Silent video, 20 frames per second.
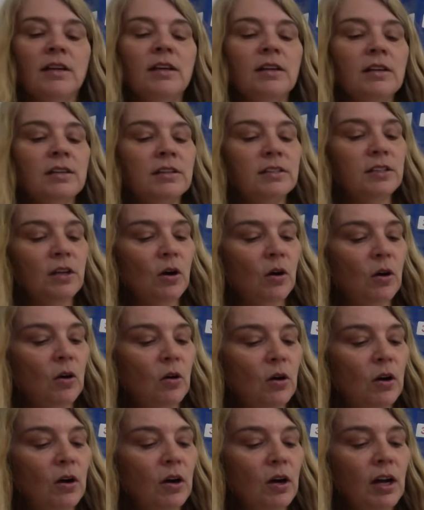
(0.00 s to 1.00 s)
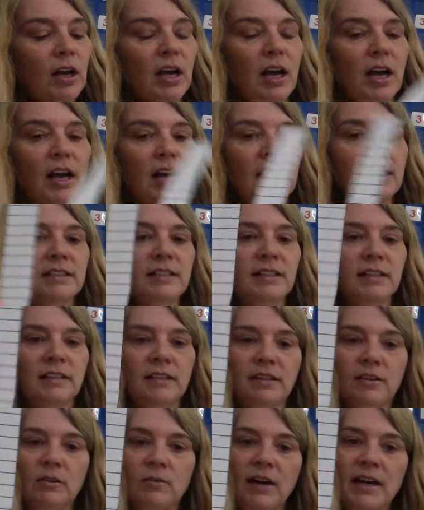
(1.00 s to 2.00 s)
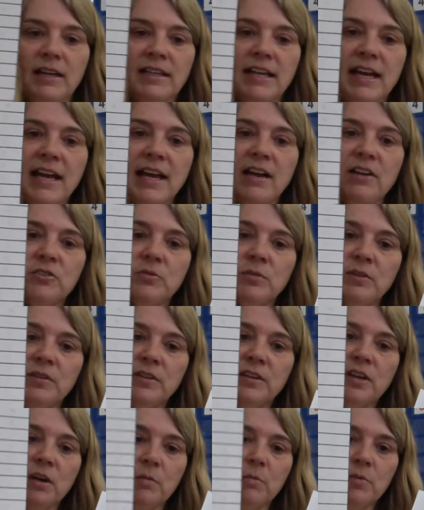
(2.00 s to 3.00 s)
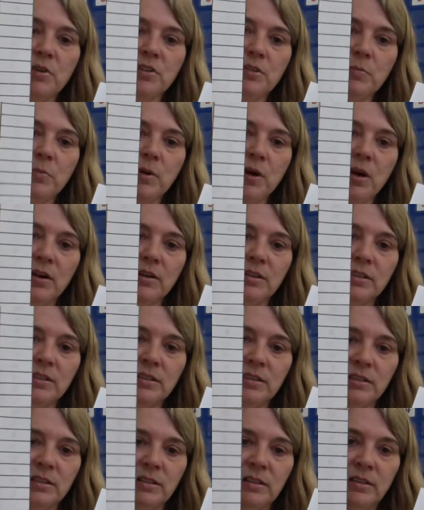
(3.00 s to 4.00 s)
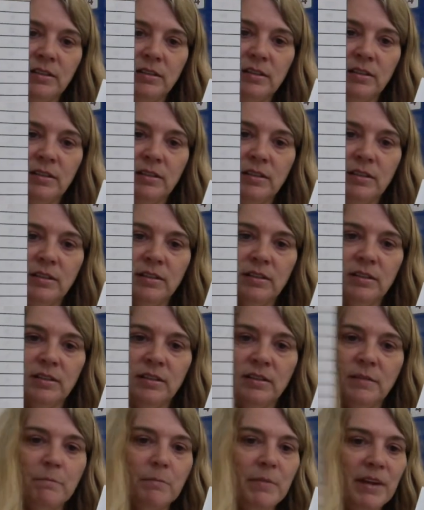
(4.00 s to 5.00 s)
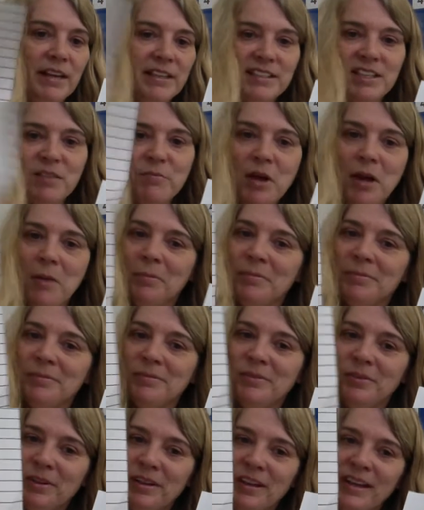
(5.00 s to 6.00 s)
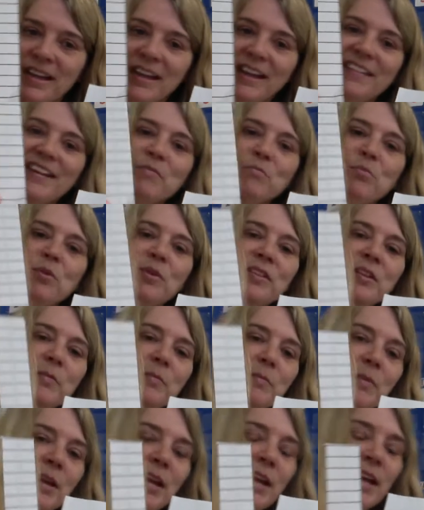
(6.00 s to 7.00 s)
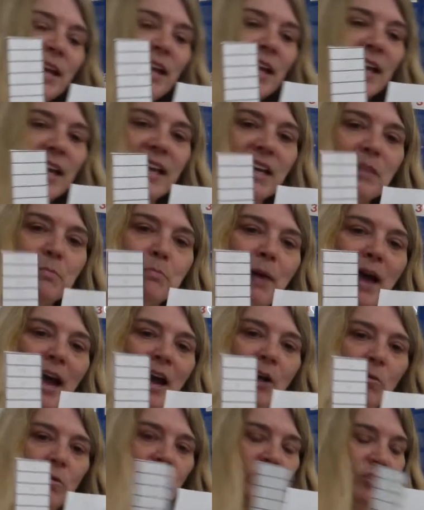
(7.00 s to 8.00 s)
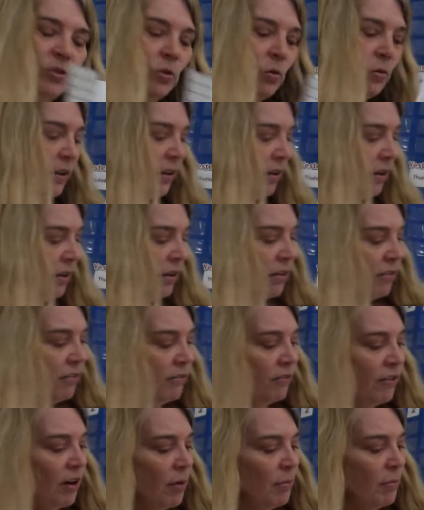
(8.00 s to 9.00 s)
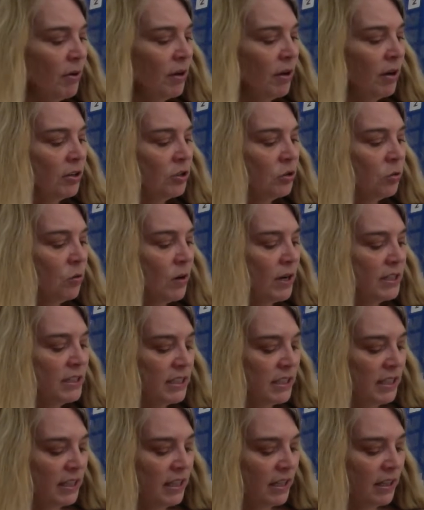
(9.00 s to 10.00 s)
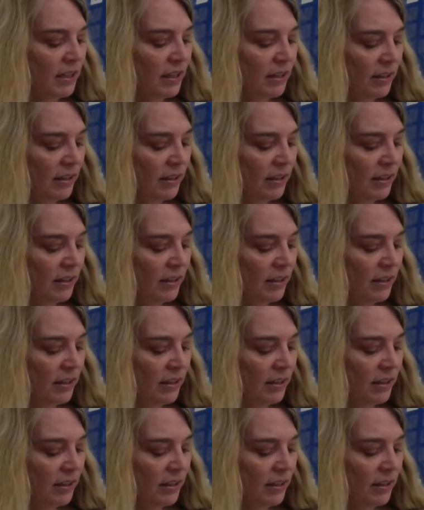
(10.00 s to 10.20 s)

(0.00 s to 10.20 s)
So cut the rectangles with the numbers apart, mix them up, and then put them in backwards order from 20